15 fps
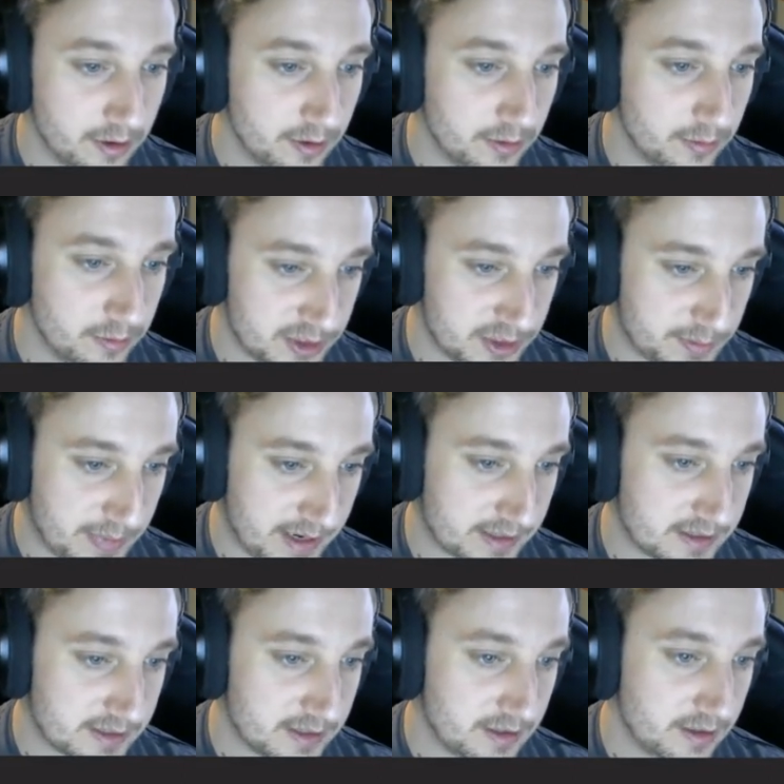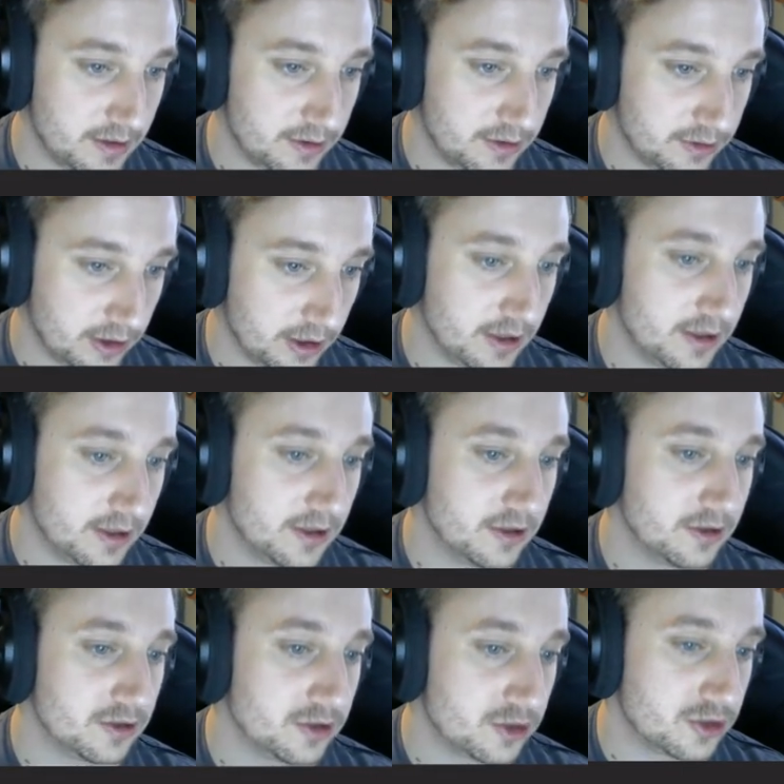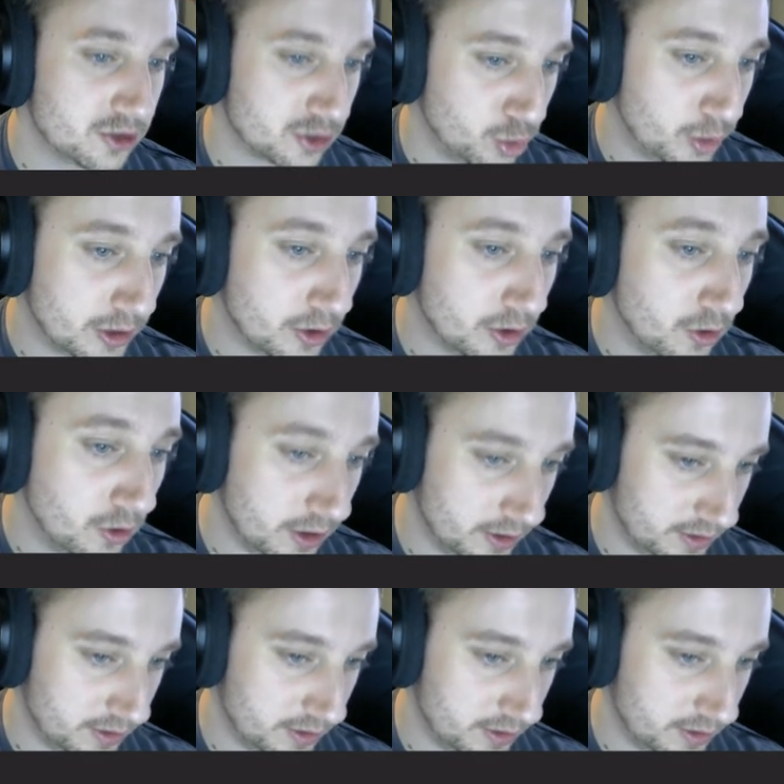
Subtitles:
Respect the squiggle.